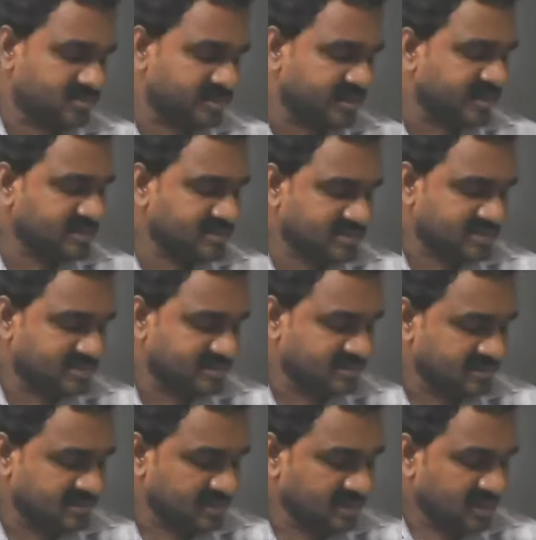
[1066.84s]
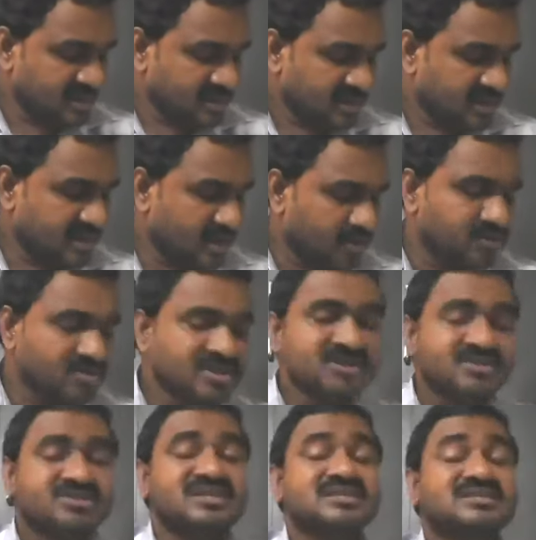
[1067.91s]
Right? Now,
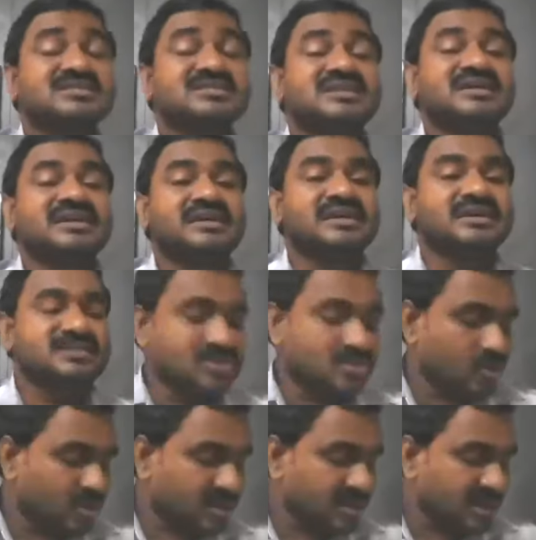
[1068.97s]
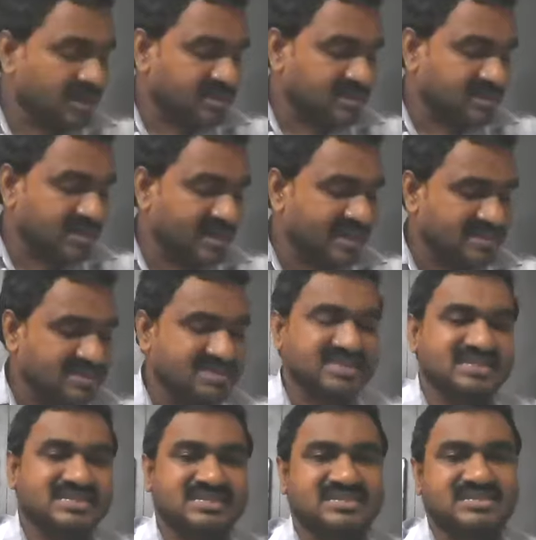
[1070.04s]
since it does not
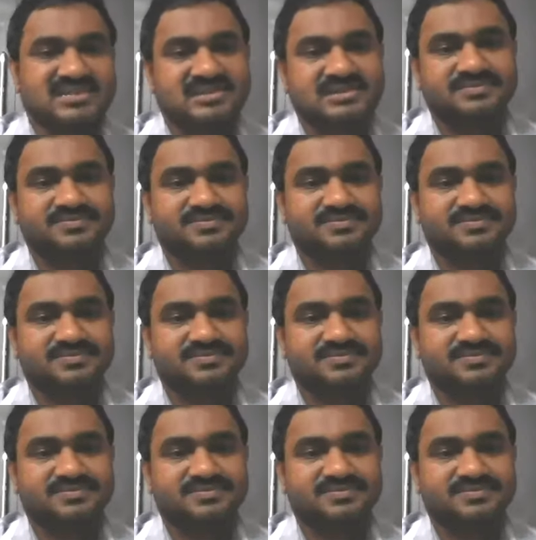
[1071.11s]
exist,